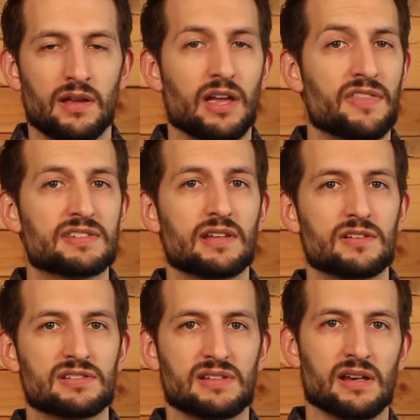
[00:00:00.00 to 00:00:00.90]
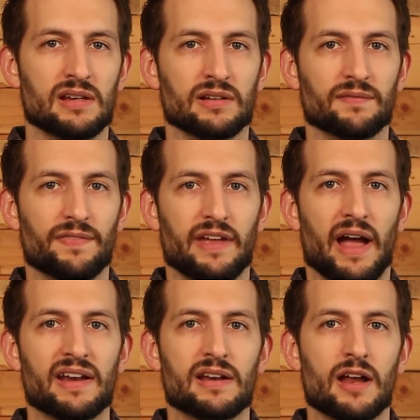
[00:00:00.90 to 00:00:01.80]
In this understanding, the
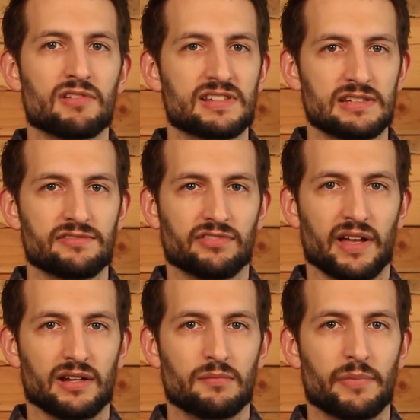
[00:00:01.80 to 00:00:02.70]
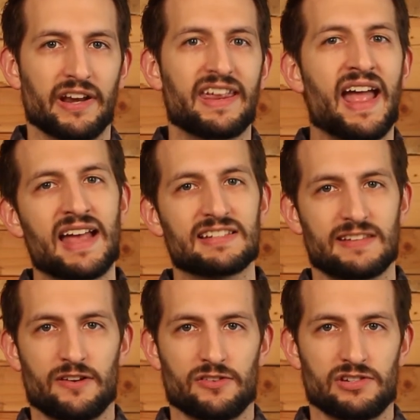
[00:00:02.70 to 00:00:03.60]
eye did not receive light, but it cast
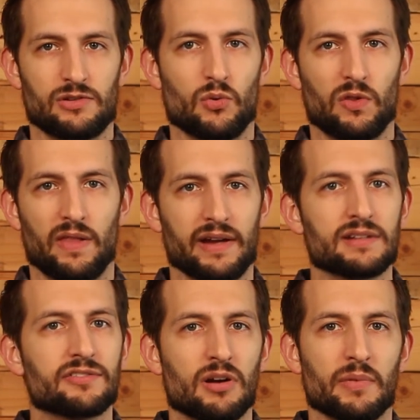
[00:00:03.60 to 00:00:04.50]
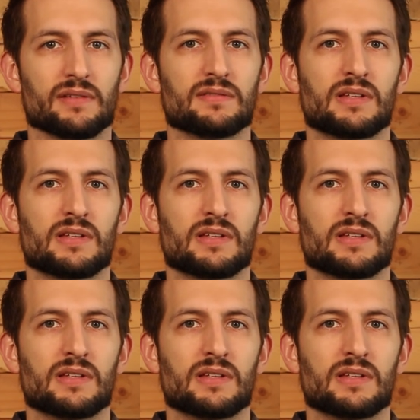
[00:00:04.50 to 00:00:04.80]
energy or light from it.